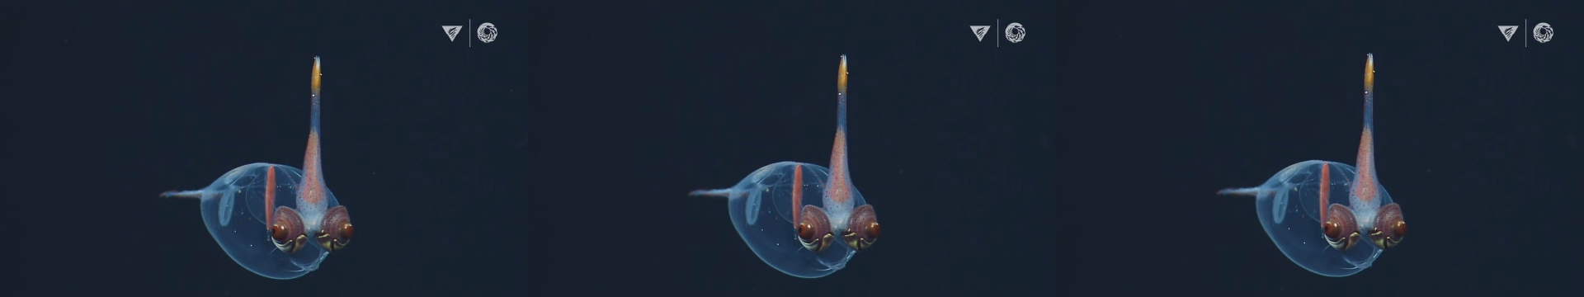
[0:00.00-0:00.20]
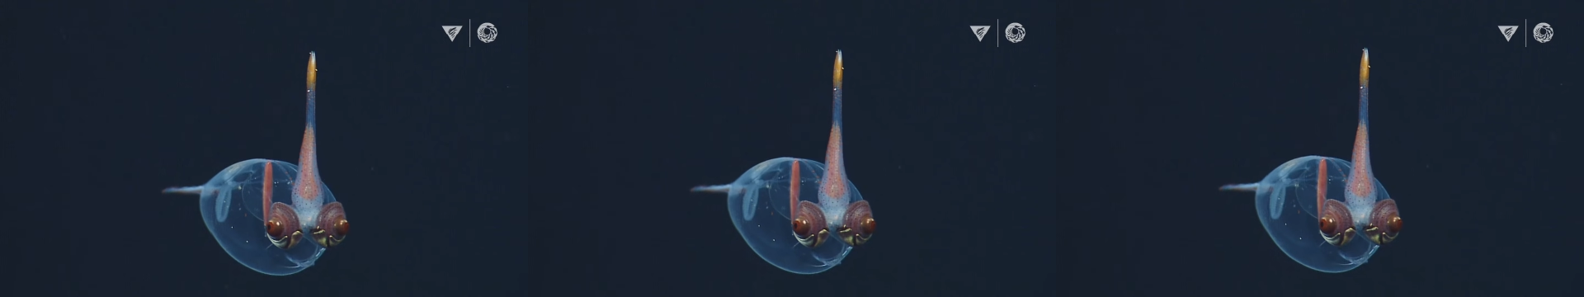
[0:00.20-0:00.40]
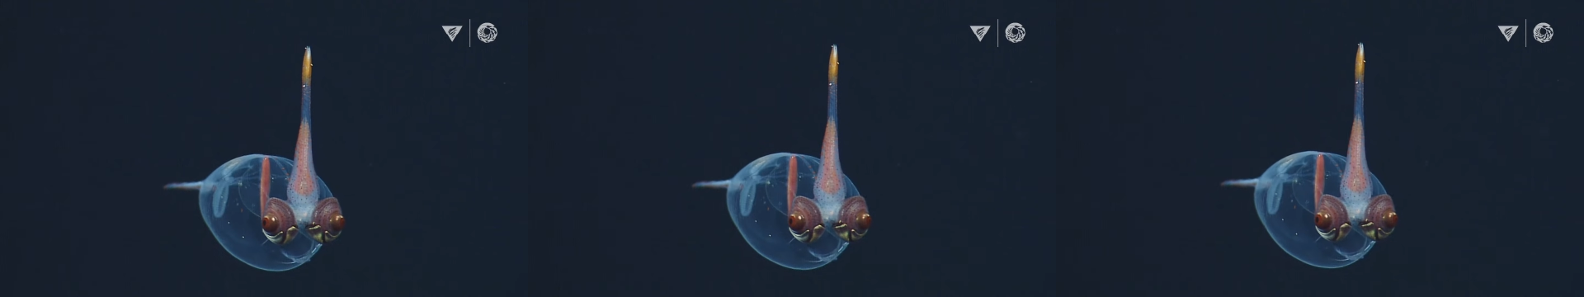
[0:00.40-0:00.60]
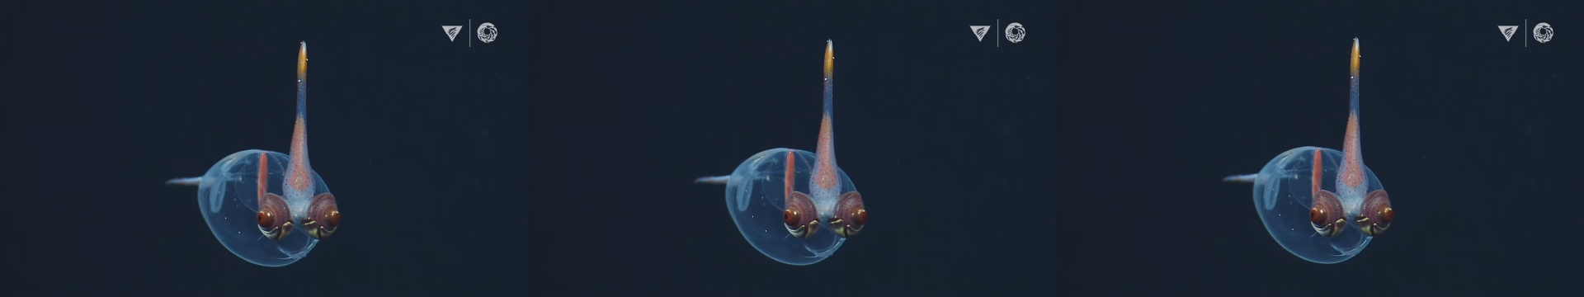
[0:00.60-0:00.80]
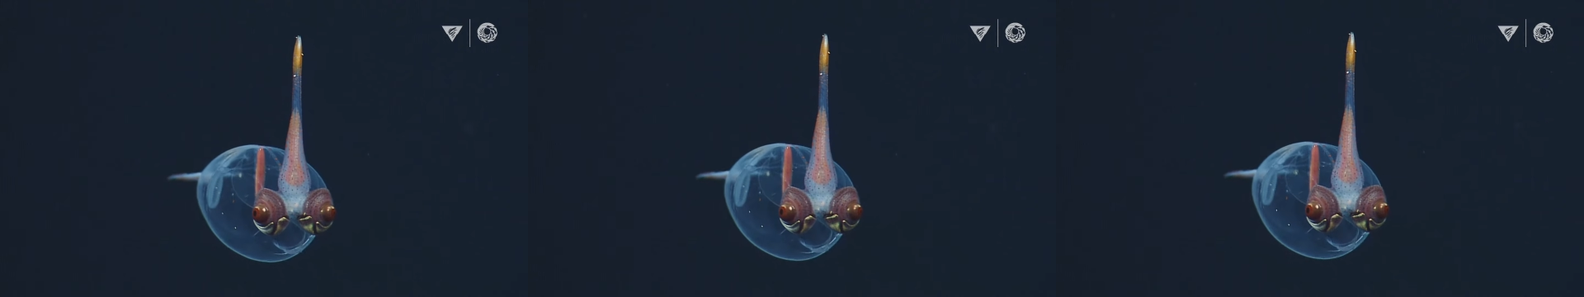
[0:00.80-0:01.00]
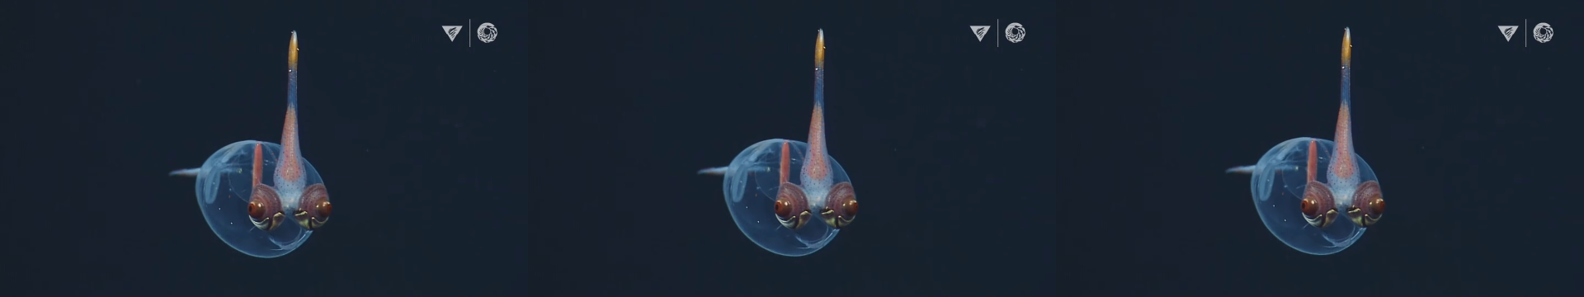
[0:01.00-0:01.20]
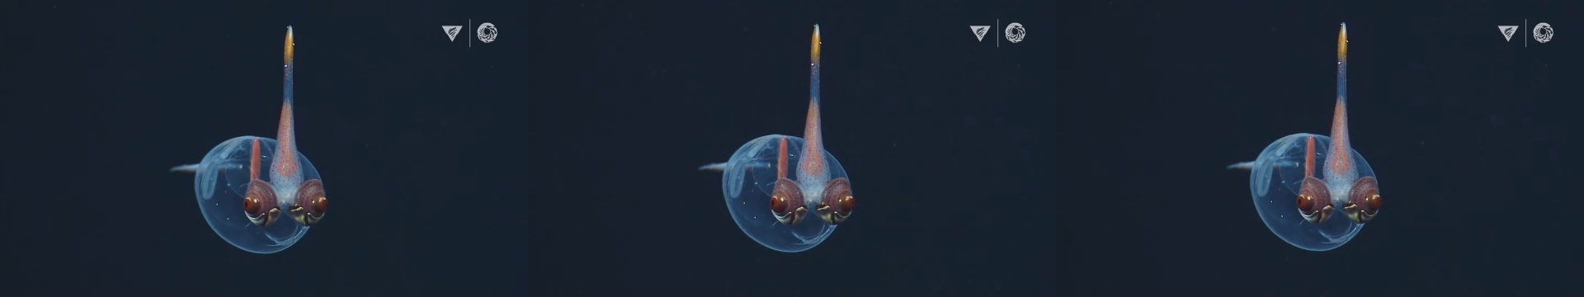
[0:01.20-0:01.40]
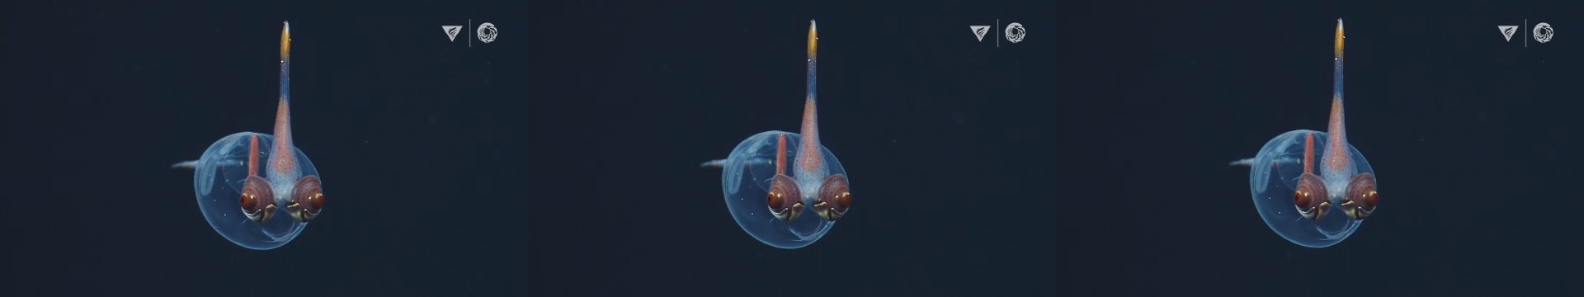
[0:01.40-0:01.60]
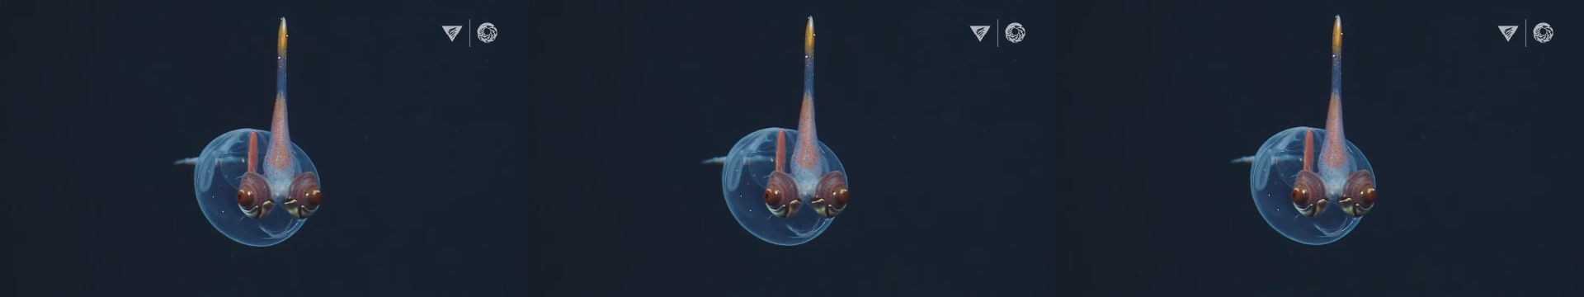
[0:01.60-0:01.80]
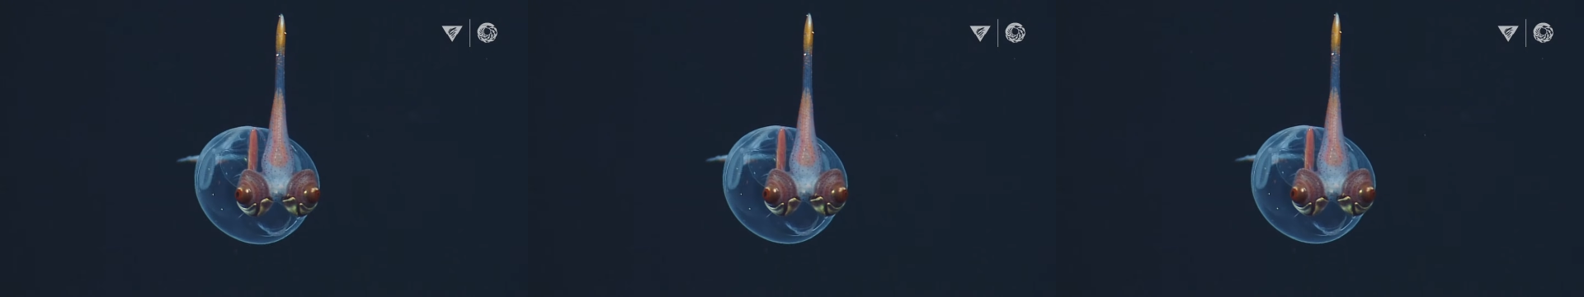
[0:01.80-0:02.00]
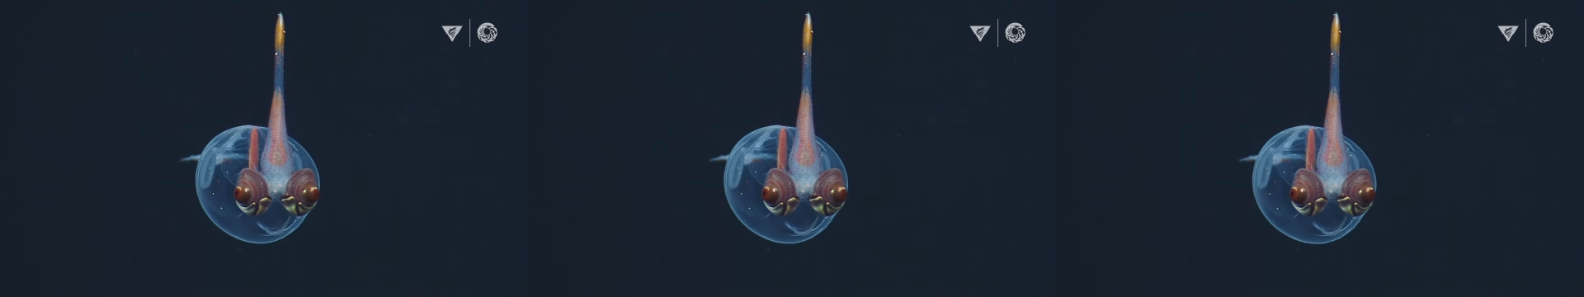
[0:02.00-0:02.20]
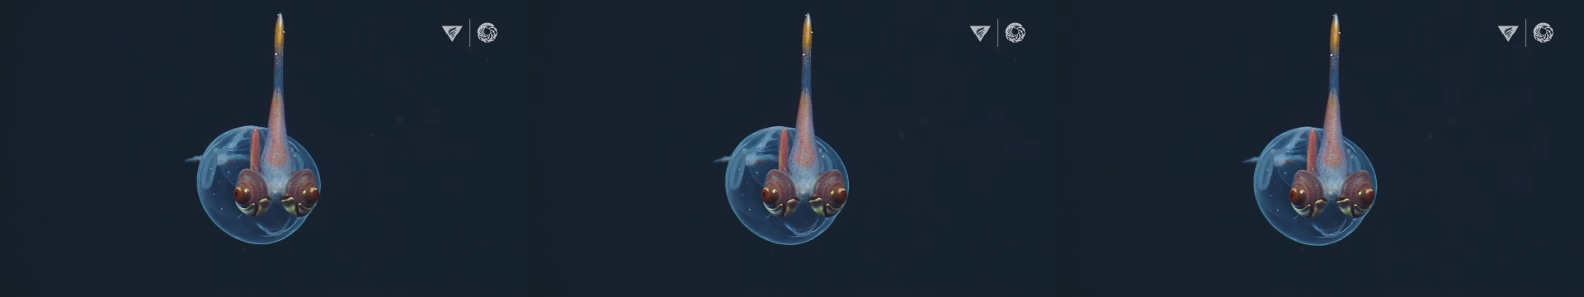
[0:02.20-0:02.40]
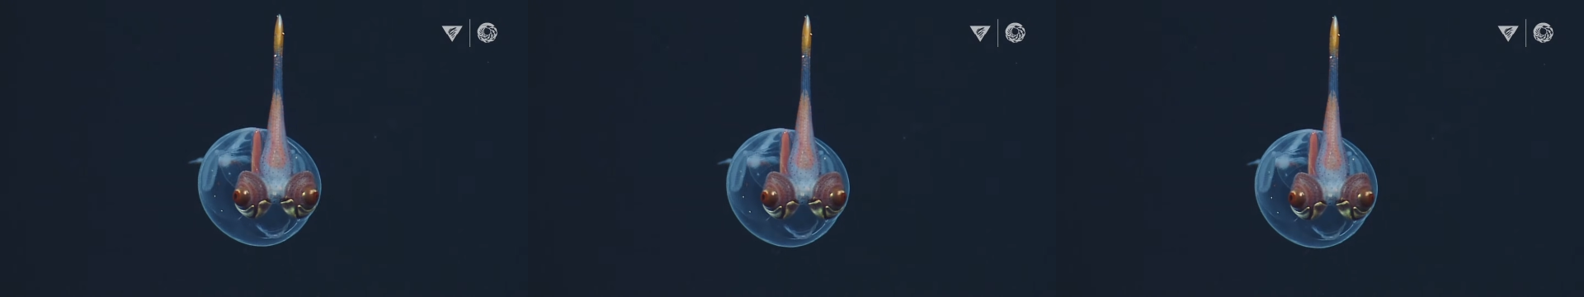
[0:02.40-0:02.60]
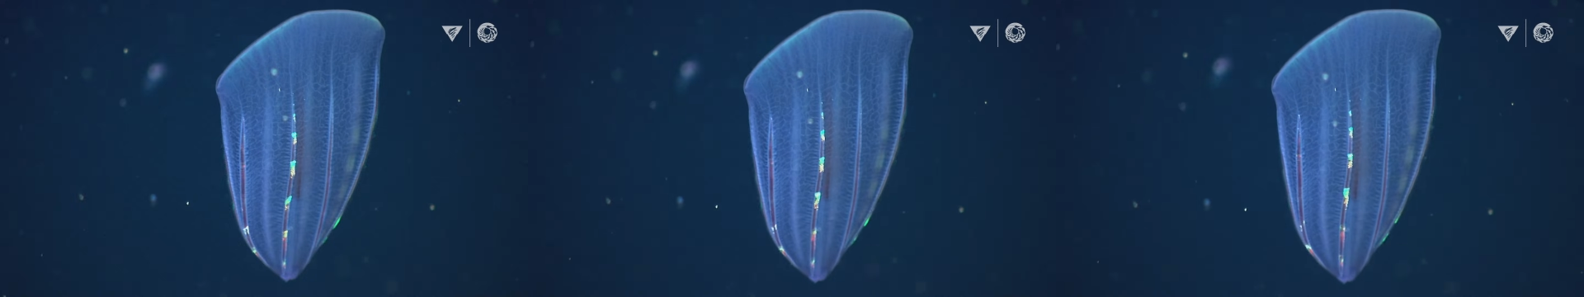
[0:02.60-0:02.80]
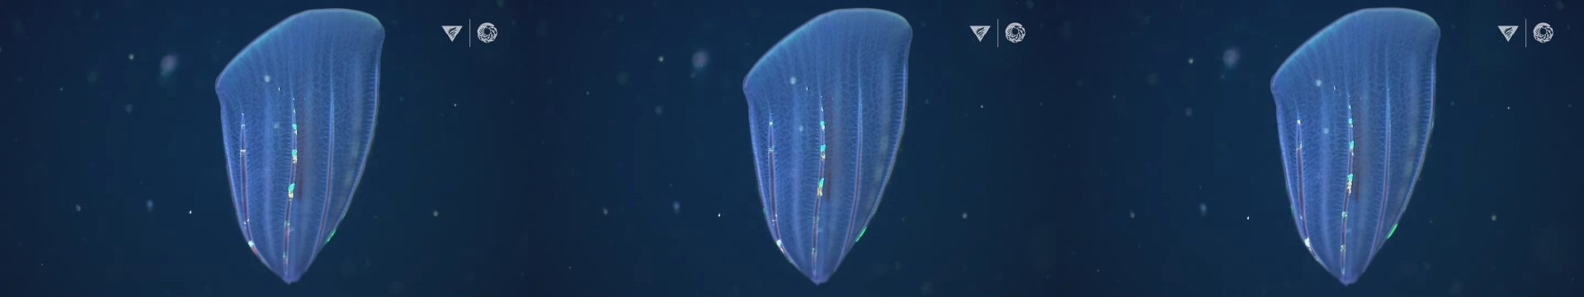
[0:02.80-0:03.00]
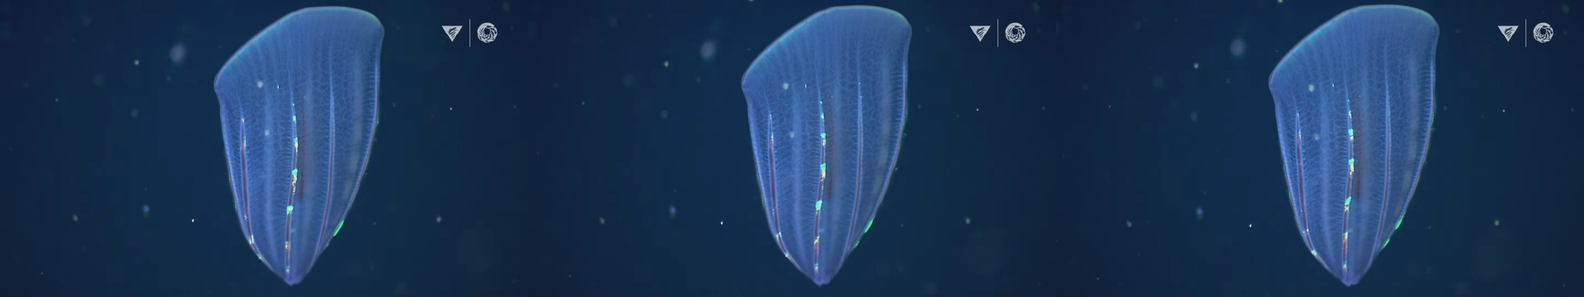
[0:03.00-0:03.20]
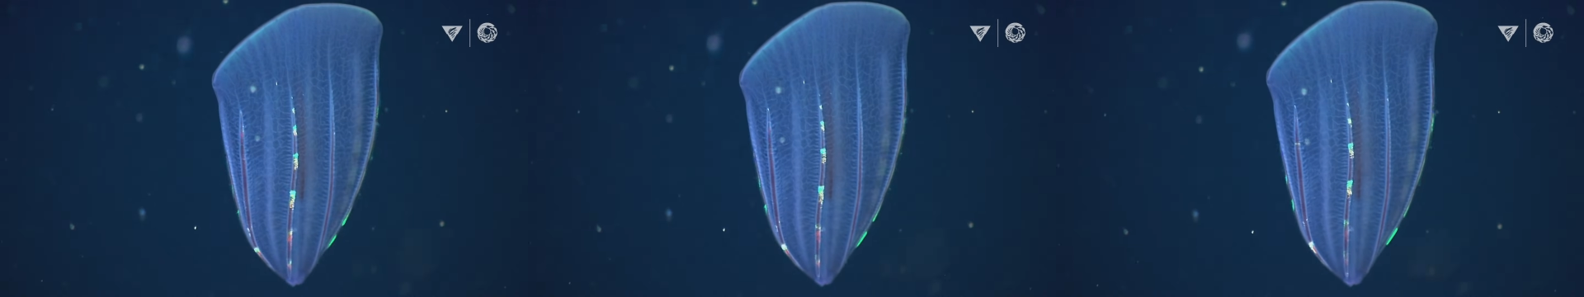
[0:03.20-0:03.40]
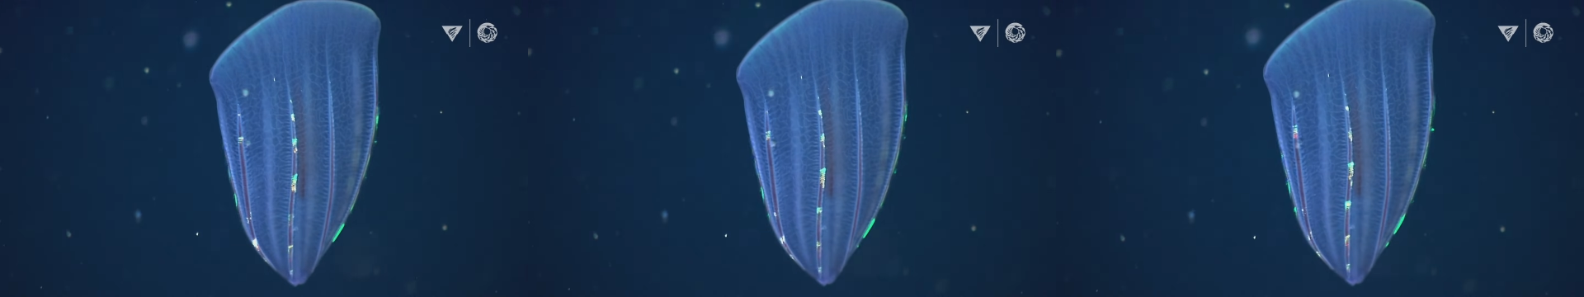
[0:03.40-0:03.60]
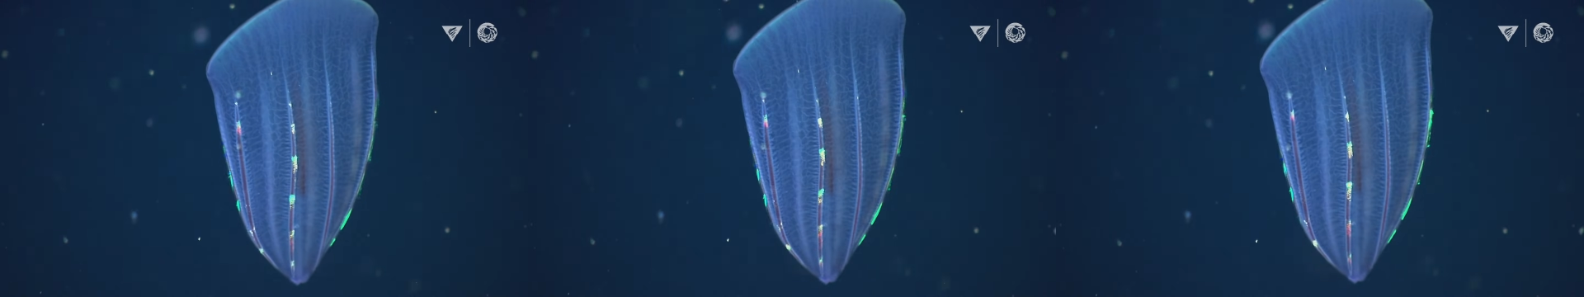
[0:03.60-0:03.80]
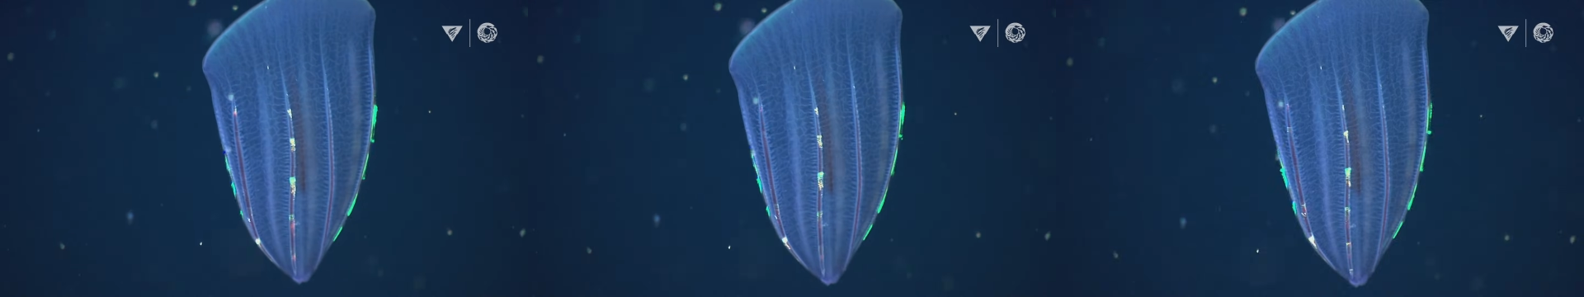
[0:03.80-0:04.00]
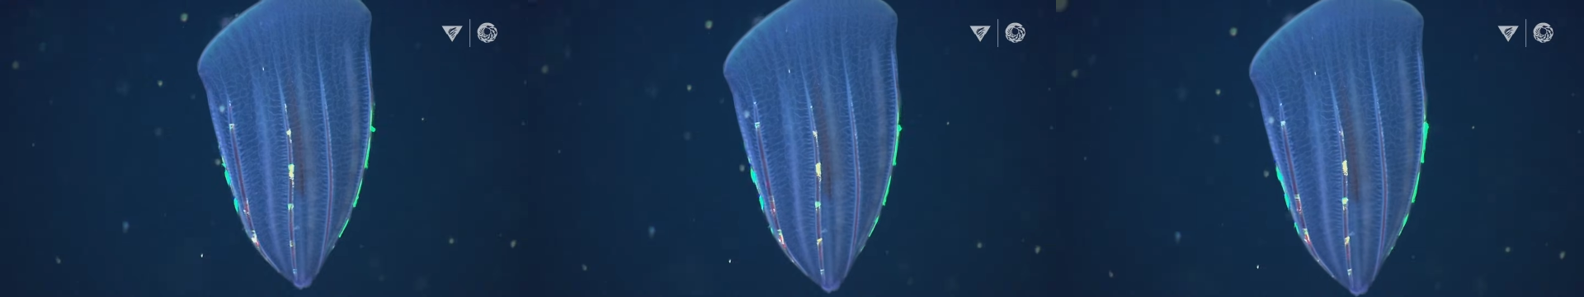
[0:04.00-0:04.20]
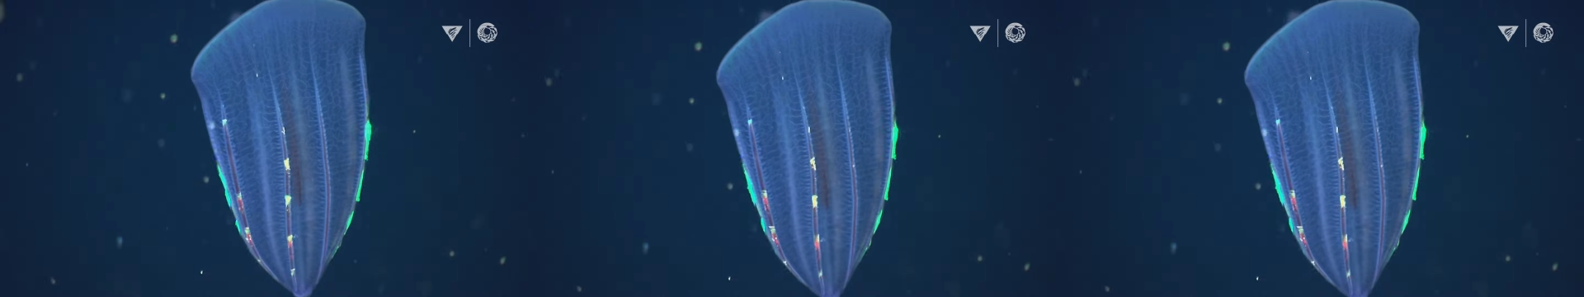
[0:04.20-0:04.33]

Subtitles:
Nobody's mouth can be seen.